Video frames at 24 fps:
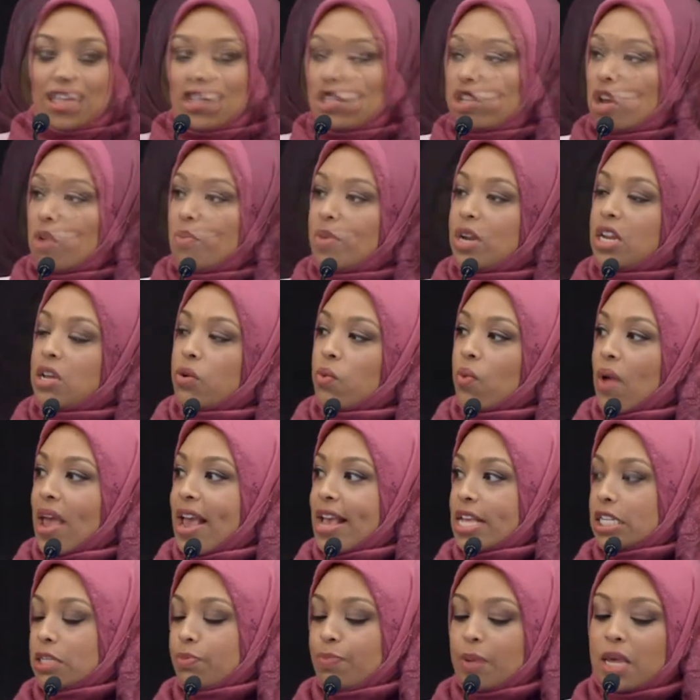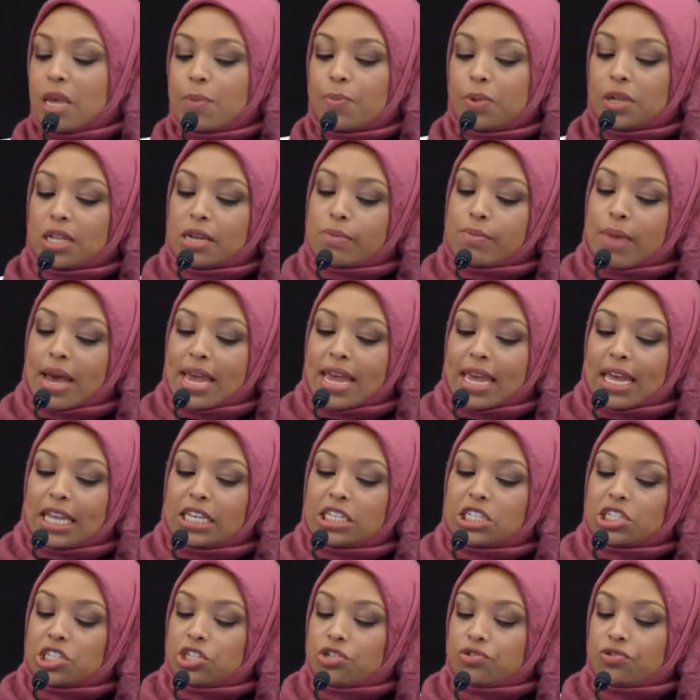so many ways, people in my
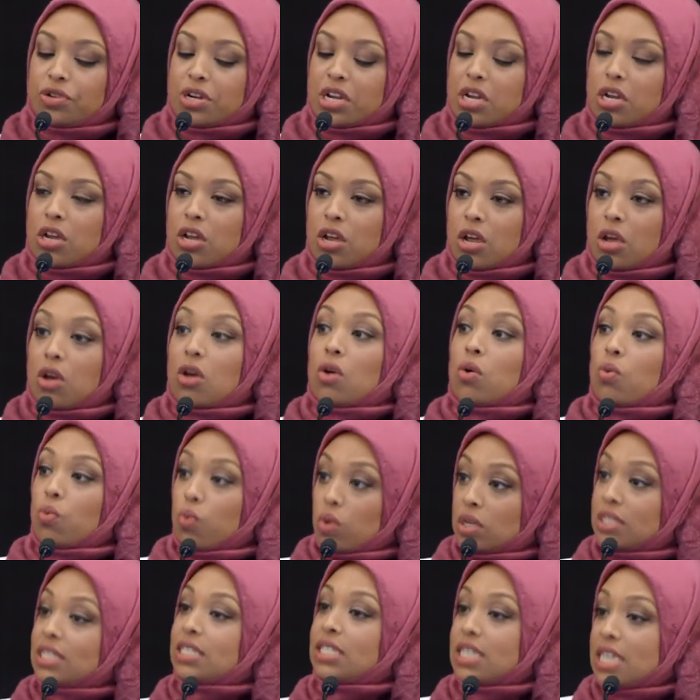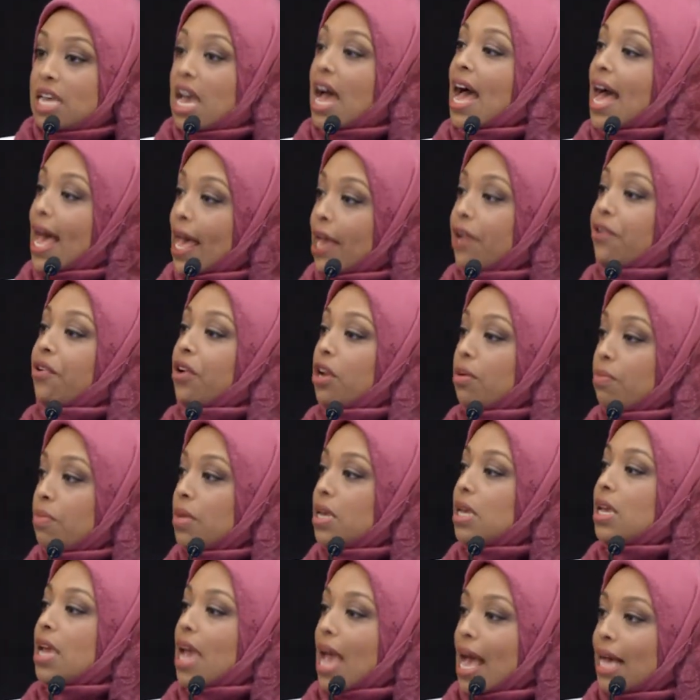industry would see hiring
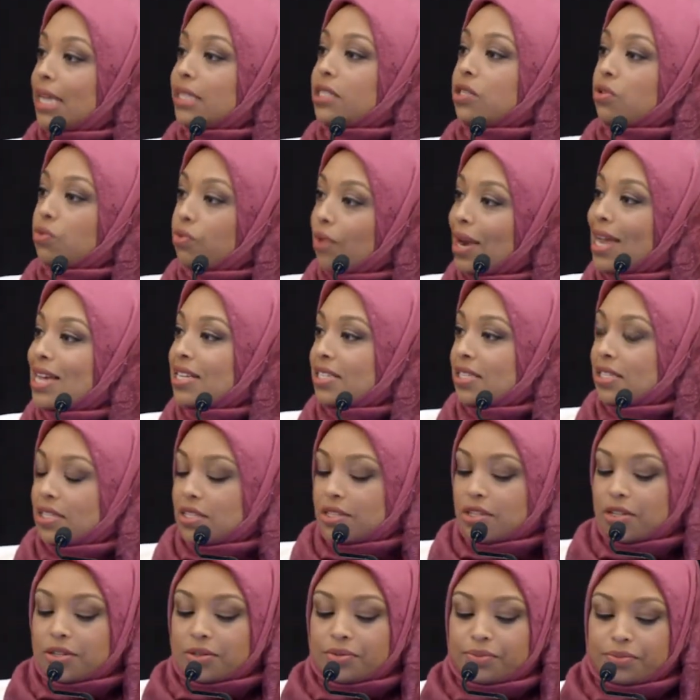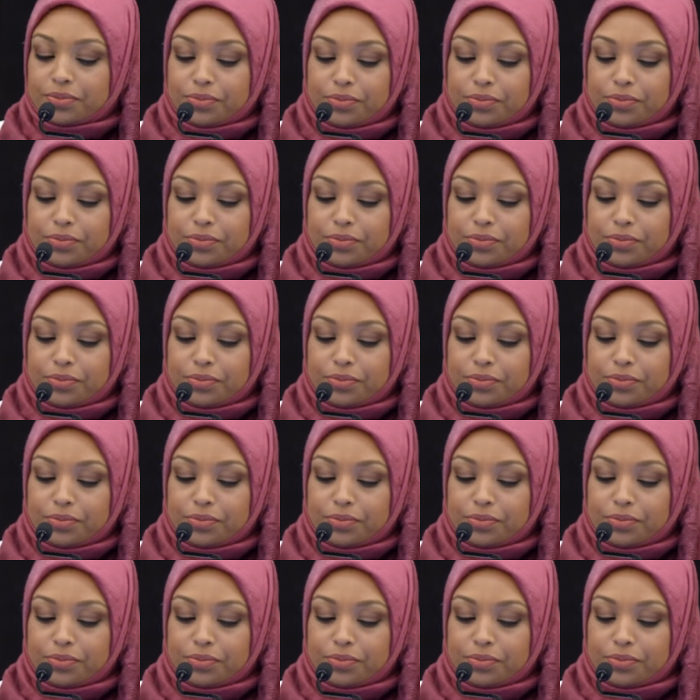me as a risk.